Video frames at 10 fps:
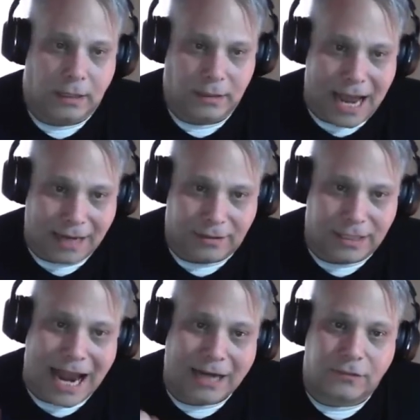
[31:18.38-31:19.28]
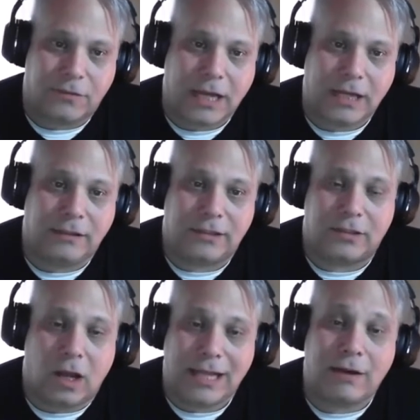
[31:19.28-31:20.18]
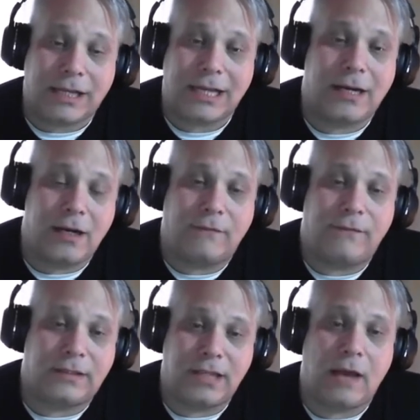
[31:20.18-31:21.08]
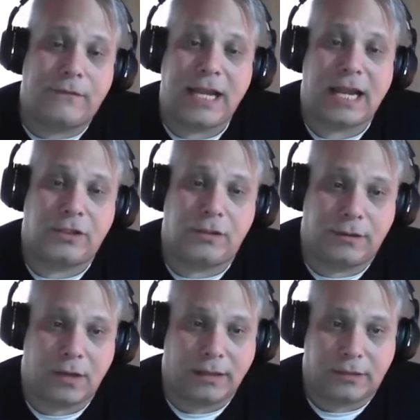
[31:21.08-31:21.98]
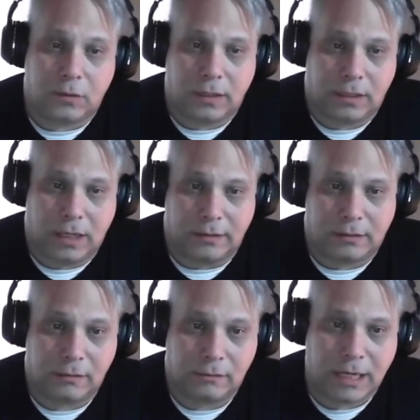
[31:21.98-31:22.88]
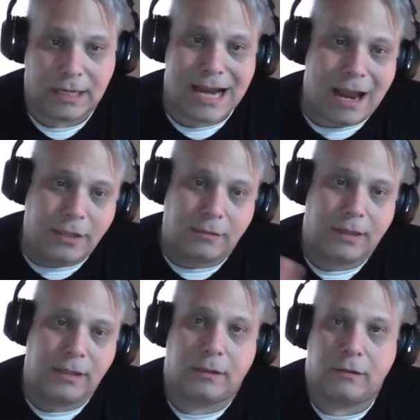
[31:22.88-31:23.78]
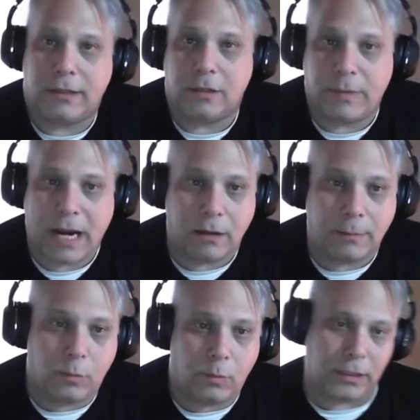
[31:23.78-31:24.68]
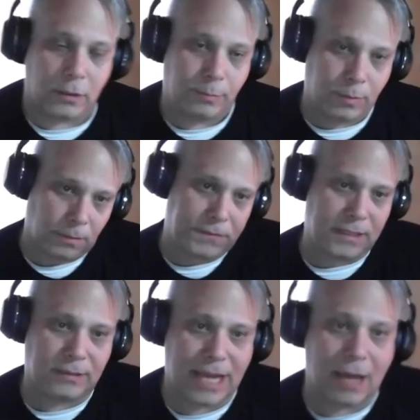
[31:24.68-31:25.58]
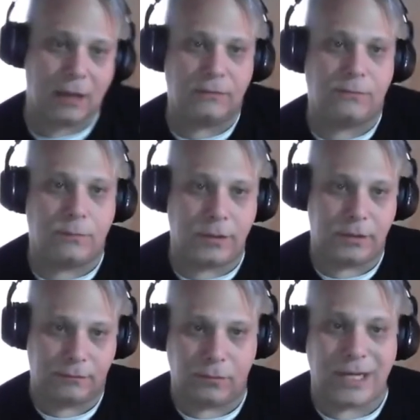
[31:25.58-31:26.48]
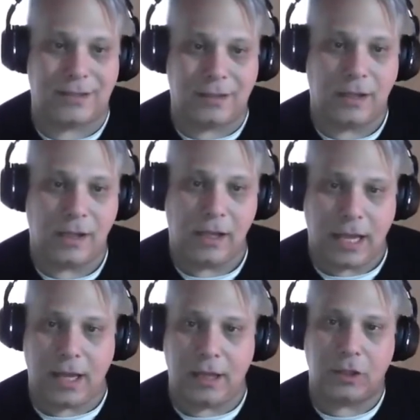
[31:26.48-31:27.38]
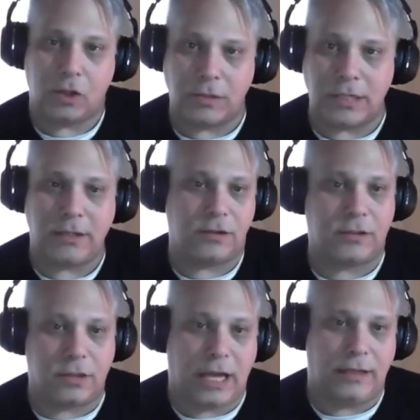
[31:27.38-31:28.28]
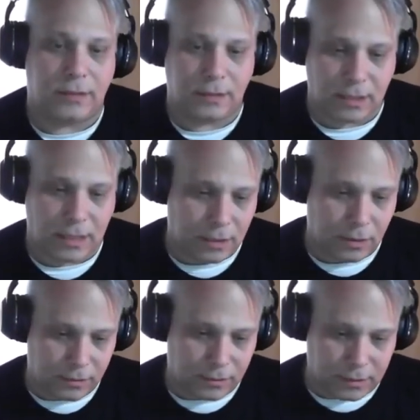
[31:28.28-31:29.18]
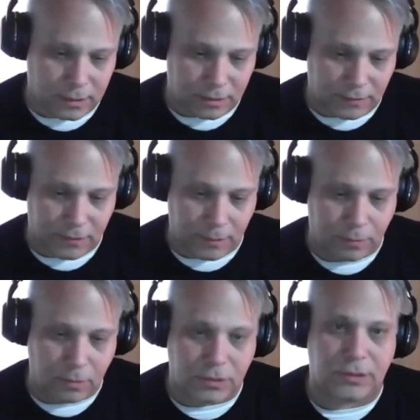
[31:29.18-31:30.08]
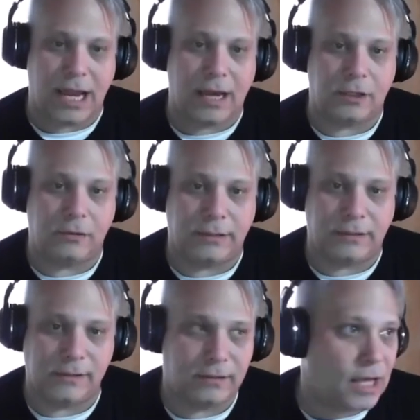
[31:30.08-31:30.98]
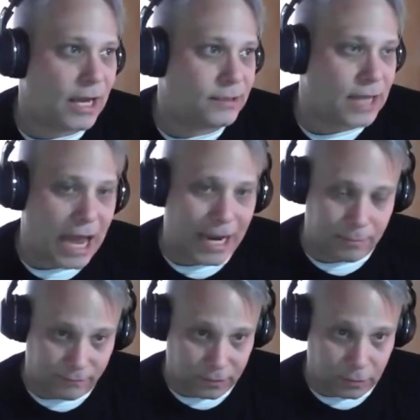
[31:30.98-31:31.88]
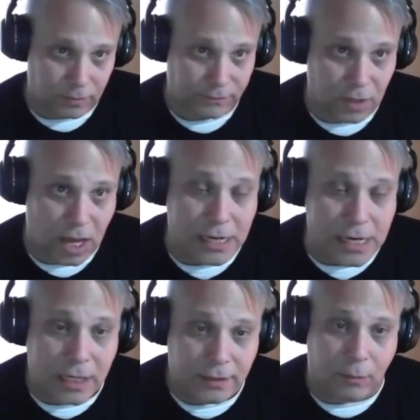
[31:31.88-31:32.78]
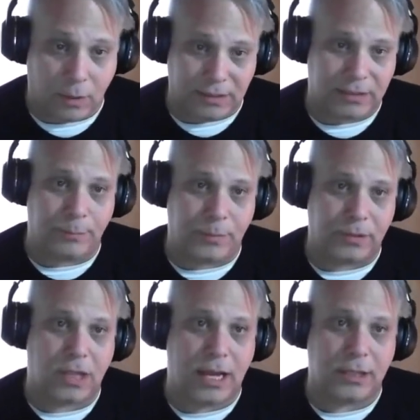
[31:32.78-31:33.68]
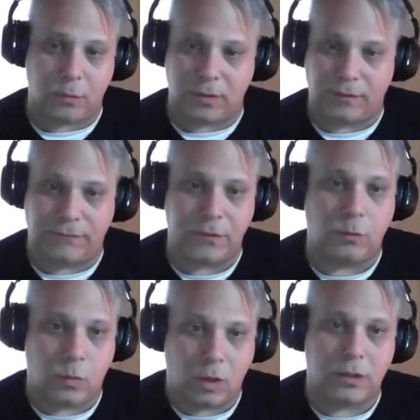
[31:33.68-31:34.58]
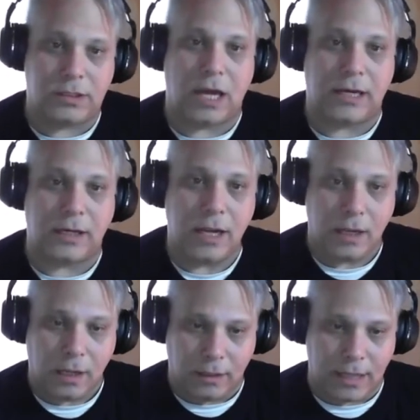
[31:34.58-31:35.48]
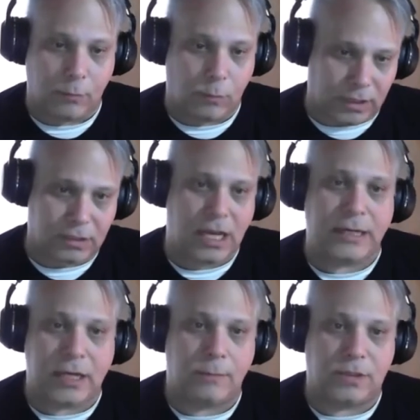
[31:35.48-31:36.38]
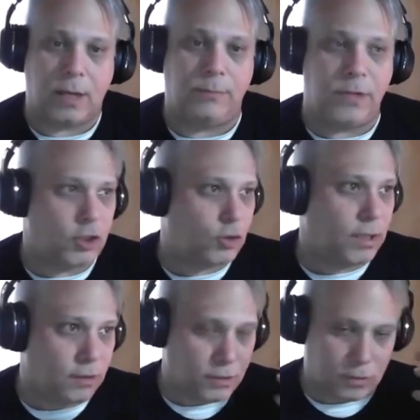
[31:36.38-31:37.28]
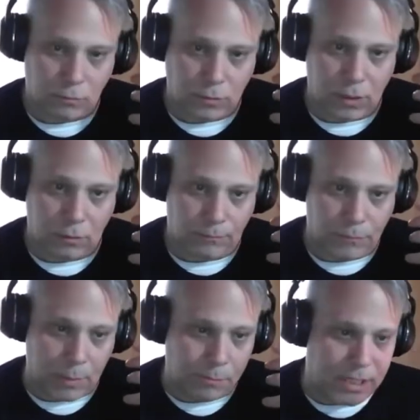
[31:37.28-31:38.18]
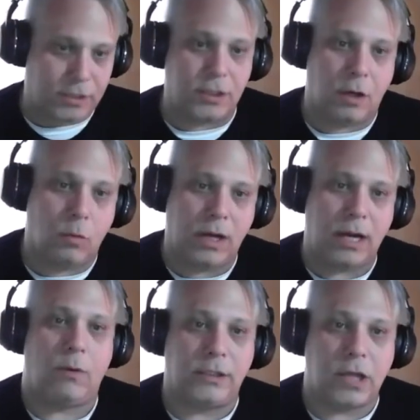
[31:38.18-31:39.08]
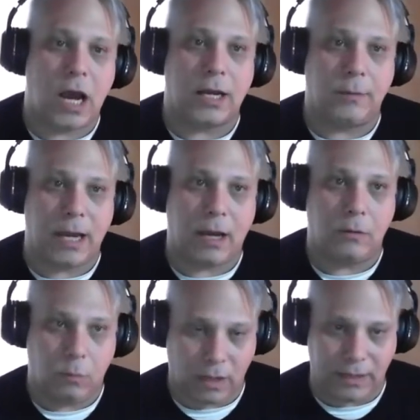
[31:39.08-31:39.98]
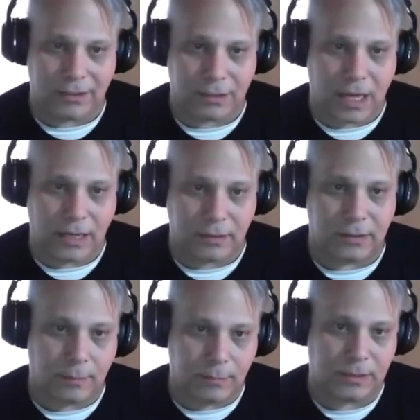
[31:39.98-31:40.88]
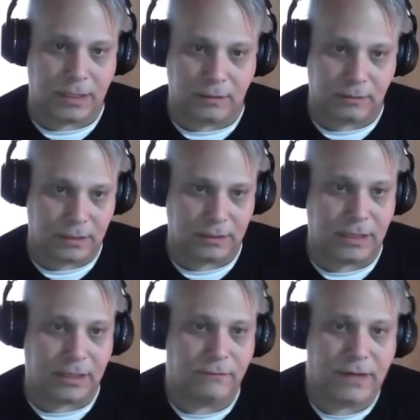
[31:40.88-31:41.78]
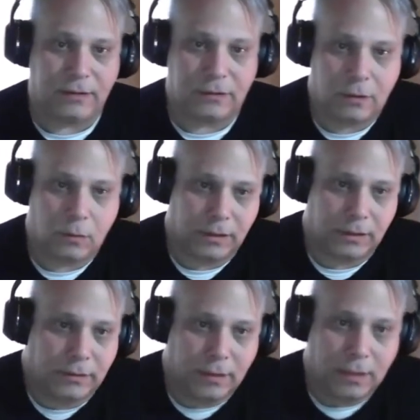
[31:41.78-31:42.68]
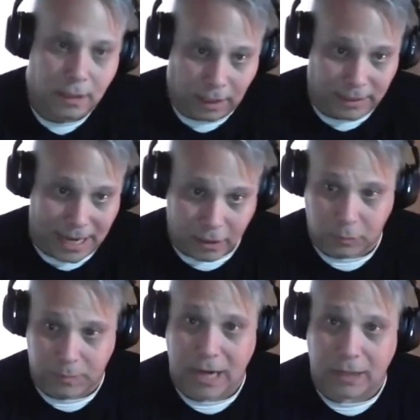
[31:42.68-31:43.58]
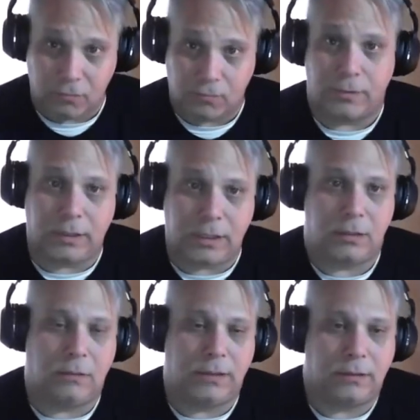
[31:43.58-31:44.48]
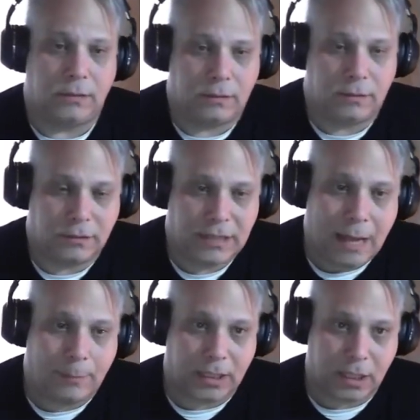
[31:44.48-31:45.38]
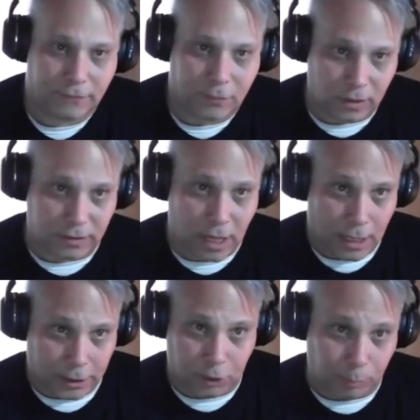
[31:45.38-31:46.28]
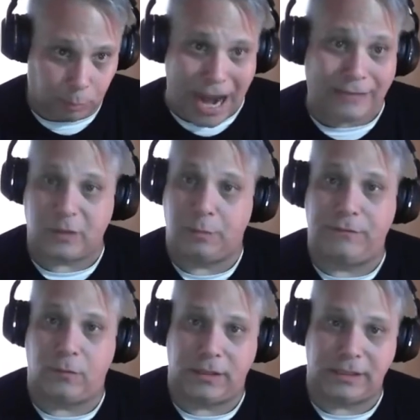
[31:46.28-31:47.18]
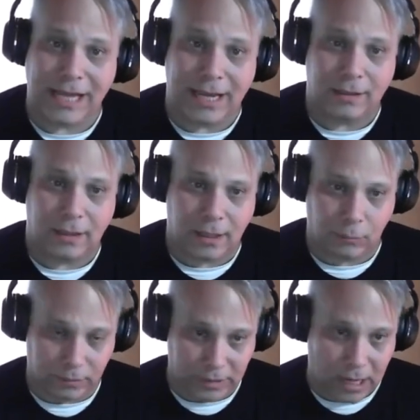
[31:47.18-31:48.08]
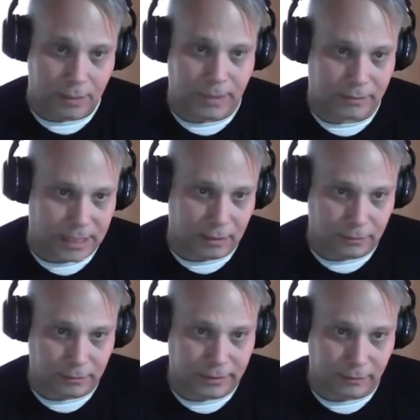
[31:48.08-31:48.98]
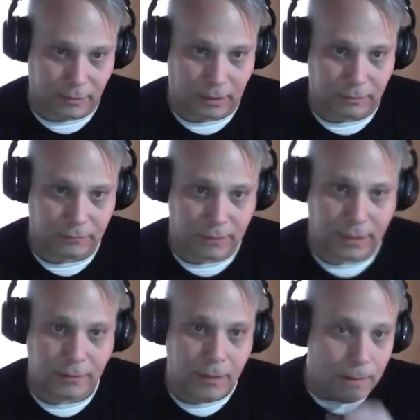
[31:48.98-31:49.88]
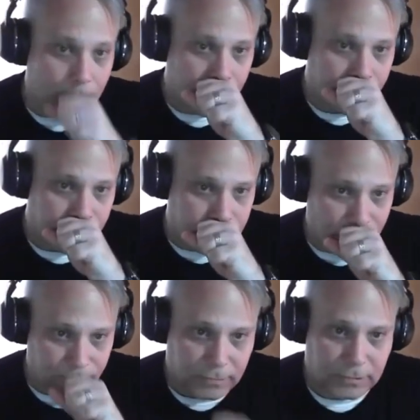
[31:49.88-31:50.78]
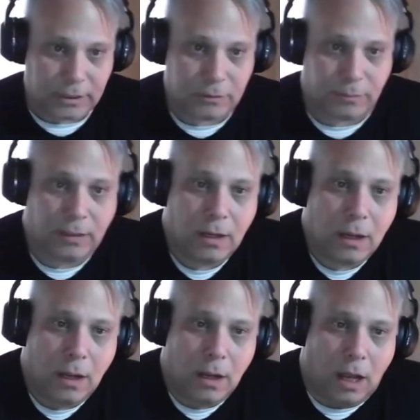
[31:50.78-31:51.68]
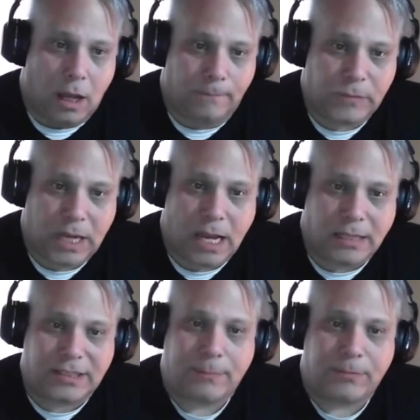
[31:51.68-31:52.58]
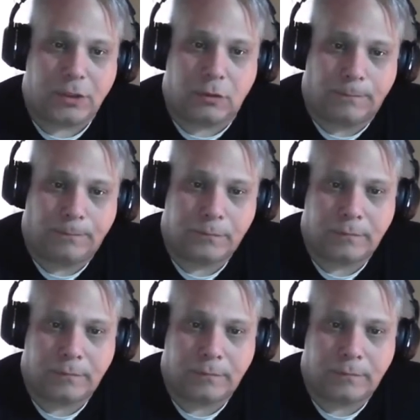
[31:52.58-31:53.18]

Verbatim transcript: Next, the act of writing this all out in and of itself gets your thoughts organized, right? Now you're ready to create your PowerPoint. You pull things out of what you've written and create your slides. And I know there's you know different approaches to how to create these slides. I am of the school of thought that I want simple slides with a few words on it that when the slide comes up, it triggers you know me to know what I want to talk about while that slide is up, and then and then I advance accordingly. And that goes back to really knowing your topic. And of course, you should practice before the day. And we'll talk about that a little later on, right? Excuse me. Um, step two